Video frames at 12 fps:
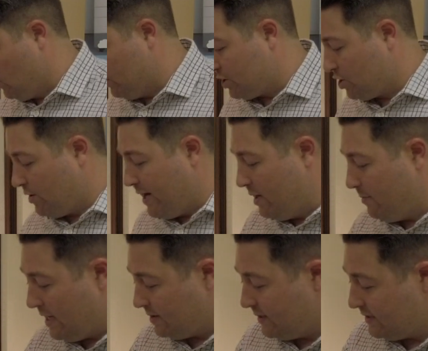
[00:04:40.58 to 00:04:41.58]
What's great
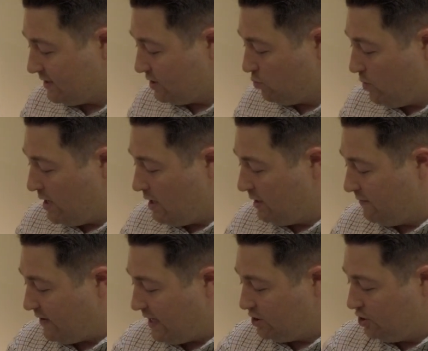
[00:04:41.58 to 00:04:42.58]
about this as well,
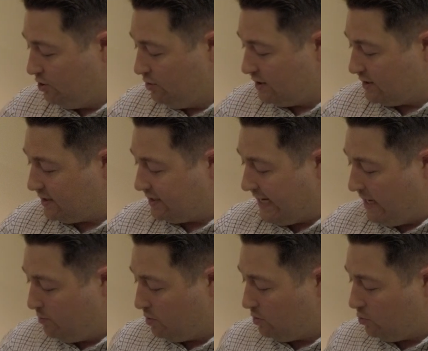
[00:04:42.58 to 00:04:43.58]
if I choose a
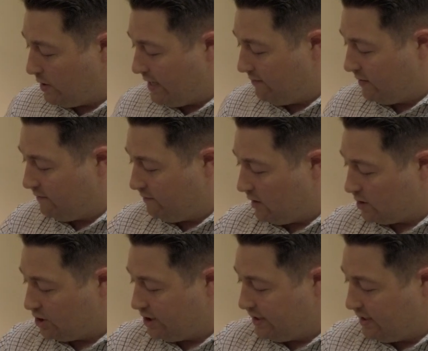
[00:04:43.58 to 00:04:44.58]
staple, whatever
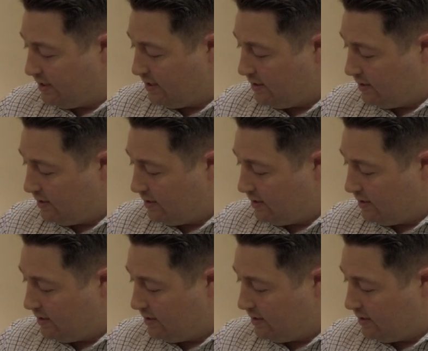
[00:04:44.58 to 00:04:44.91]
function,